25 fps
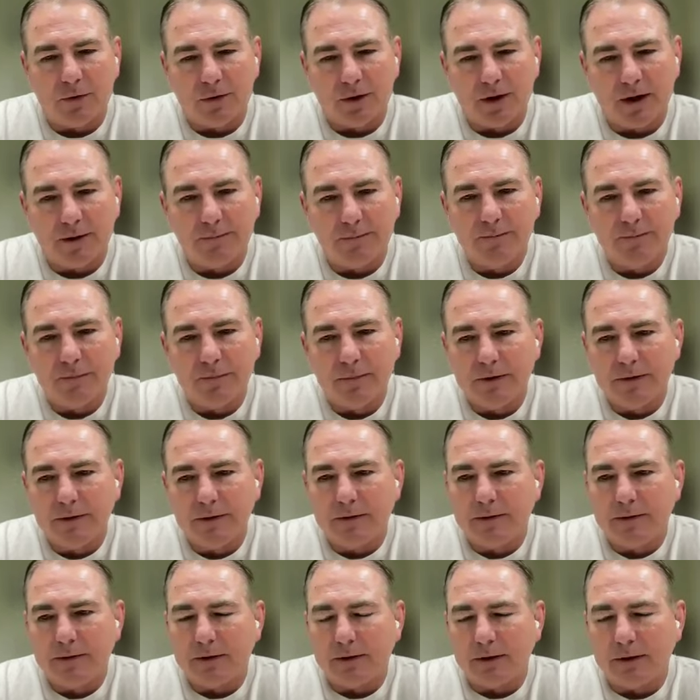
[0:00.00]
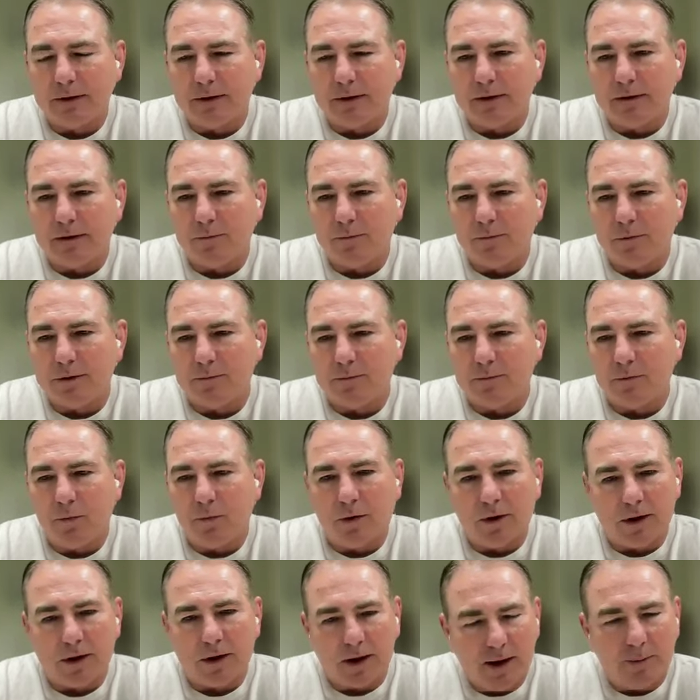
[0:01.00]
of Florida, and
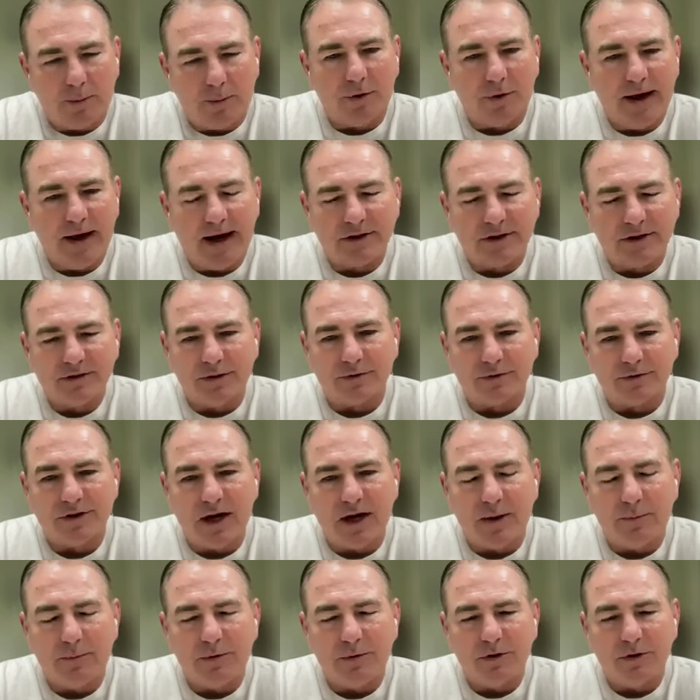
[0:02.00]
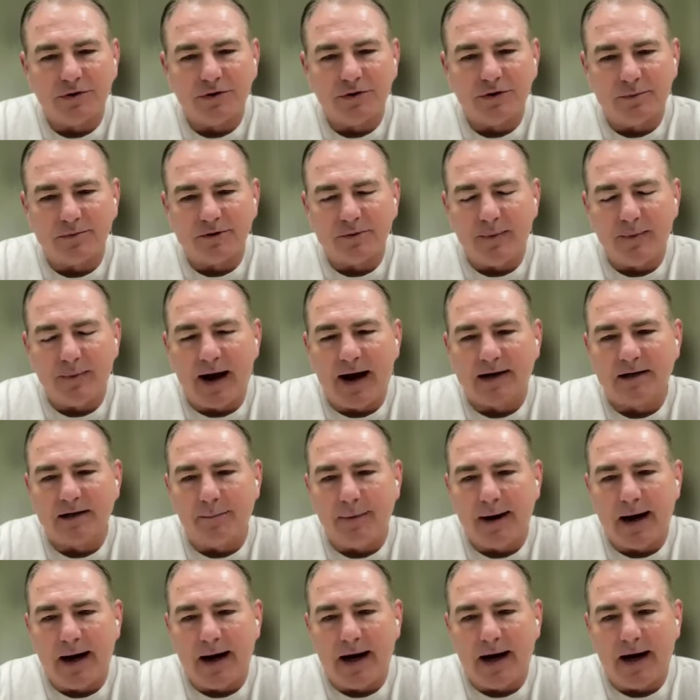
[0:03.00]
we, we won a couple national championships
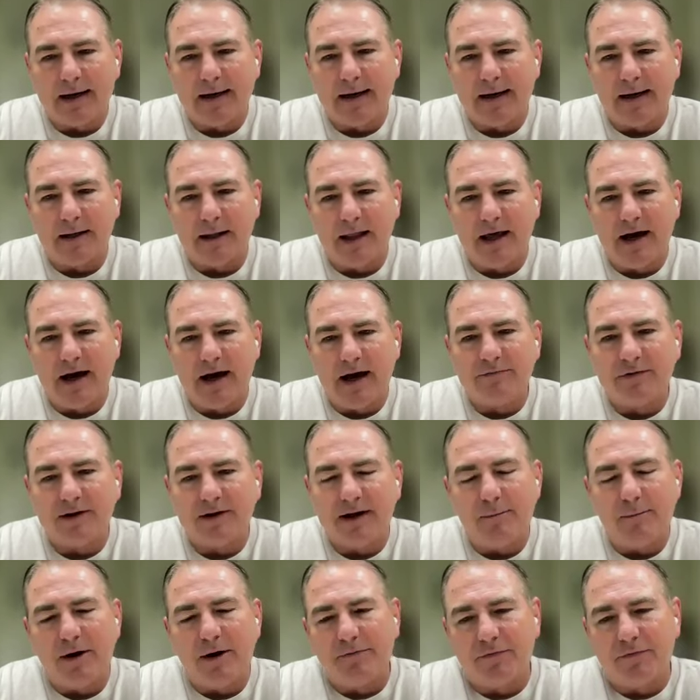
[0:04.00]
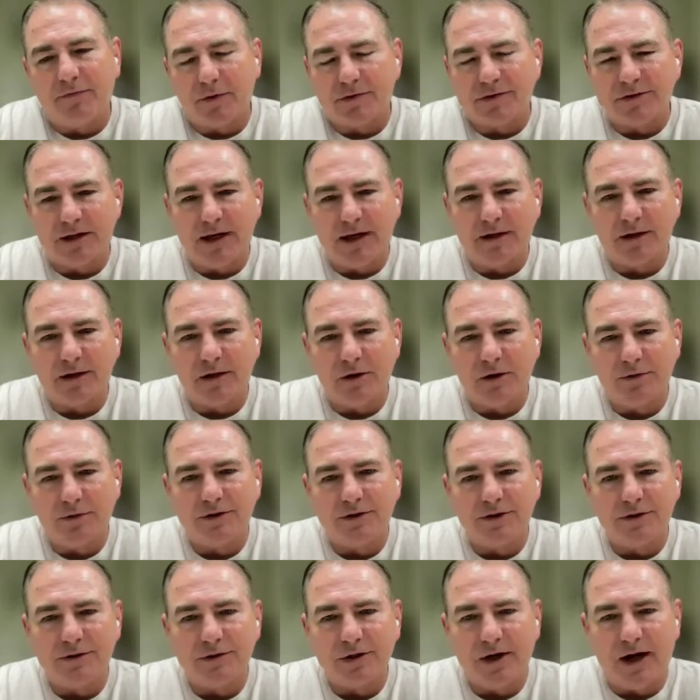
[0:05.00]
back to back. I left, got my first head
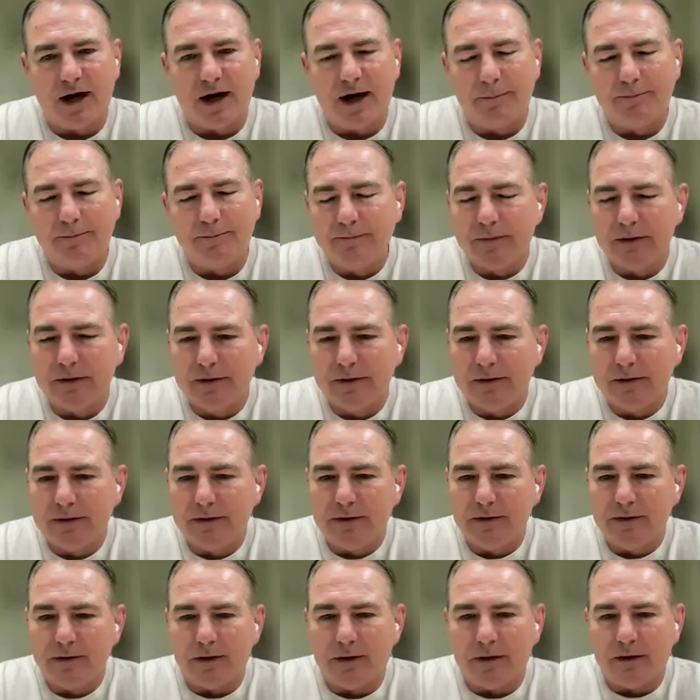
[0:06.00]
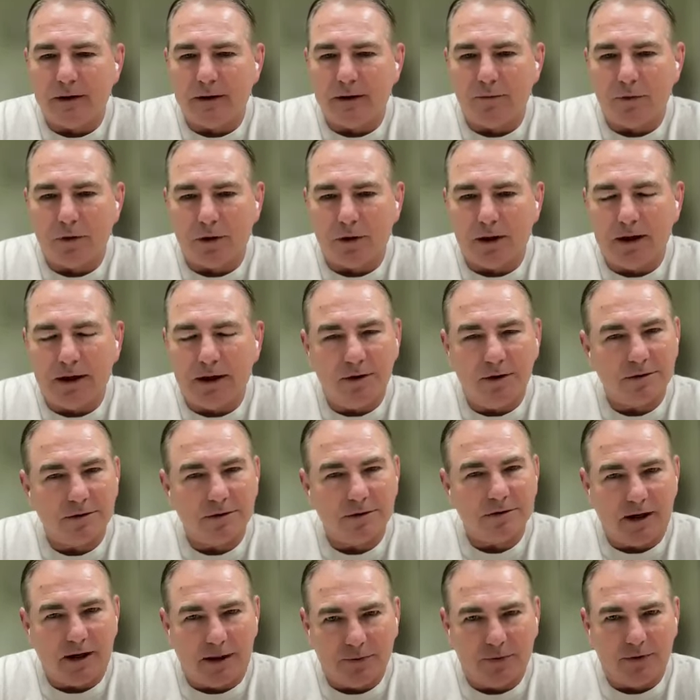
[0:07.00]
coaching job, uh, where
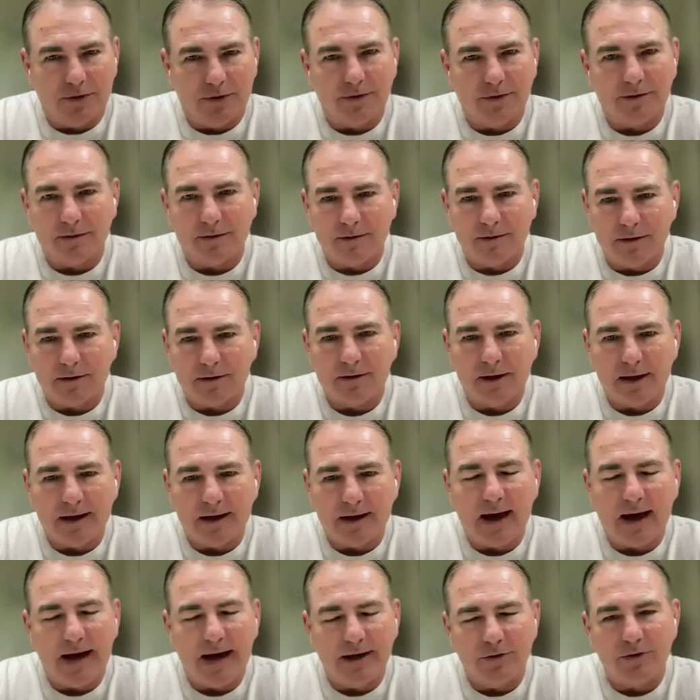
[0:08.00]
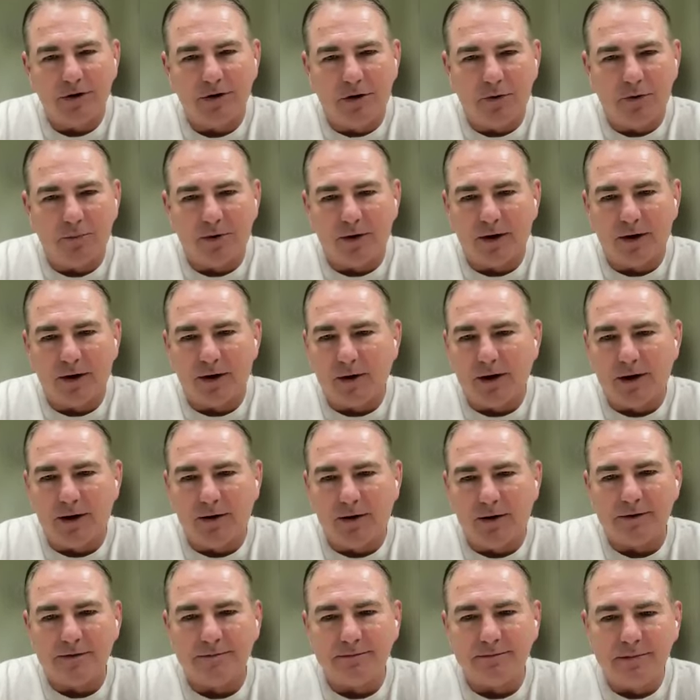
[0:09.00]
I hooked up with a guy you know pretty
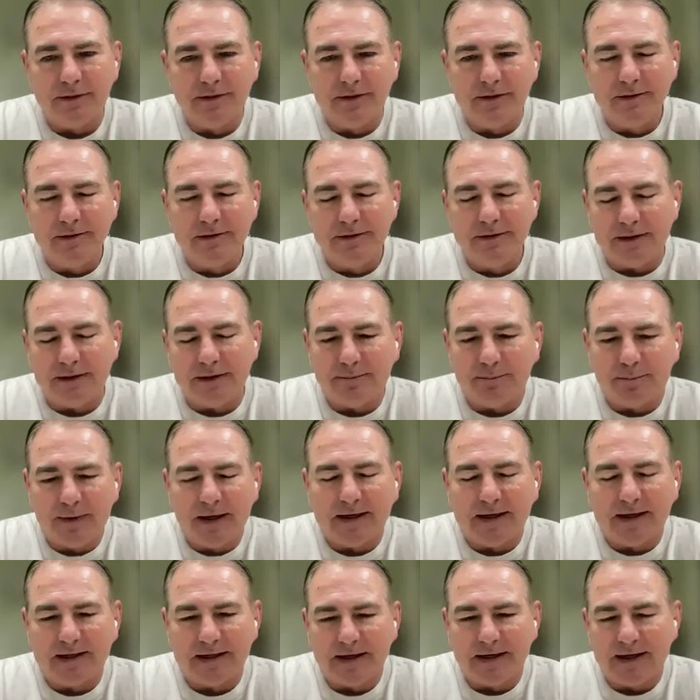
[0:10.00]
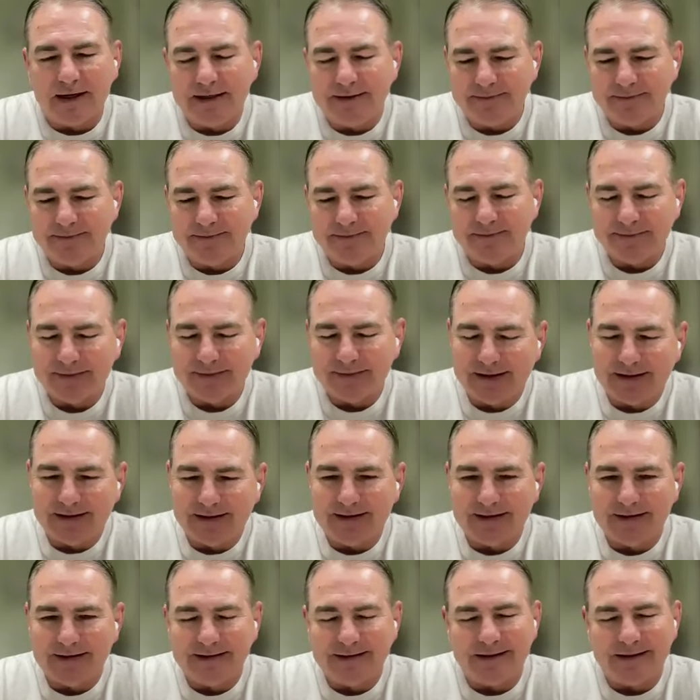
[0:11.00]
well, and and Big D,
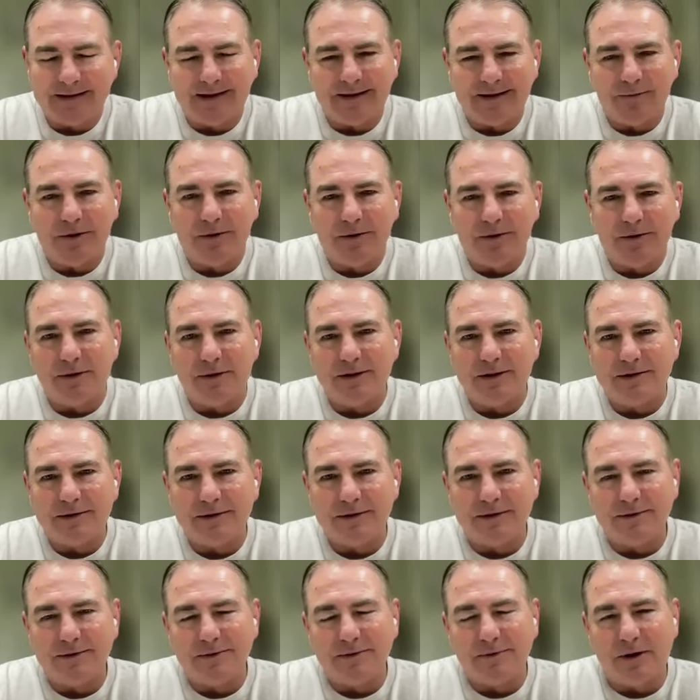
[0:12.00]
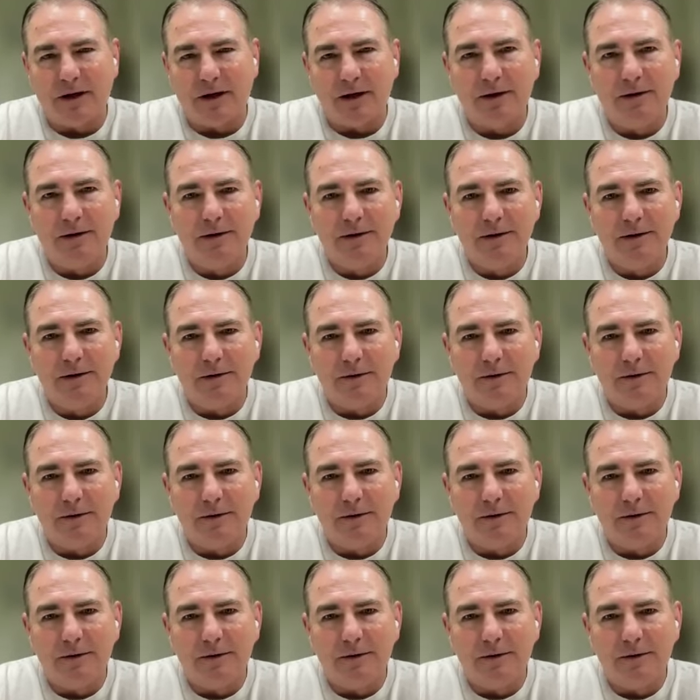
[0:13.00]
and uh, we went to